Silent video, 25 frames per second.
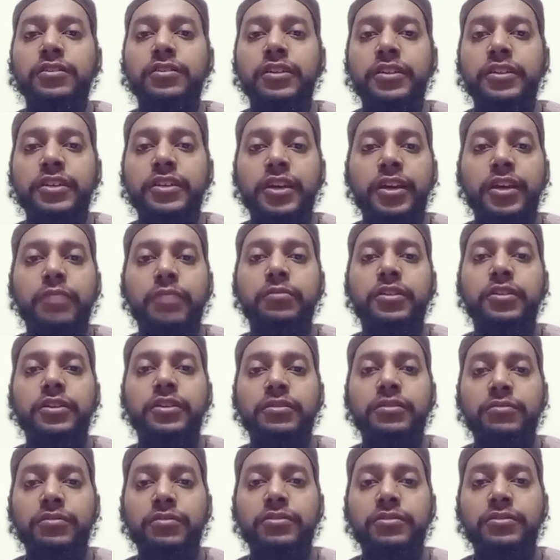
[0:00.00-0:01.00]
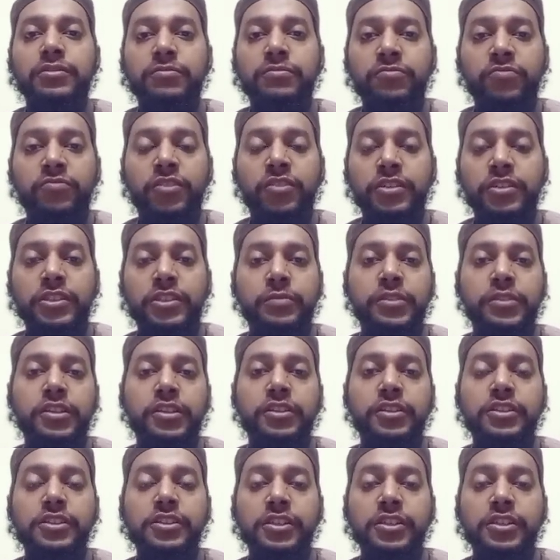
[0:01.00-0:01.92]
or for some other reasons,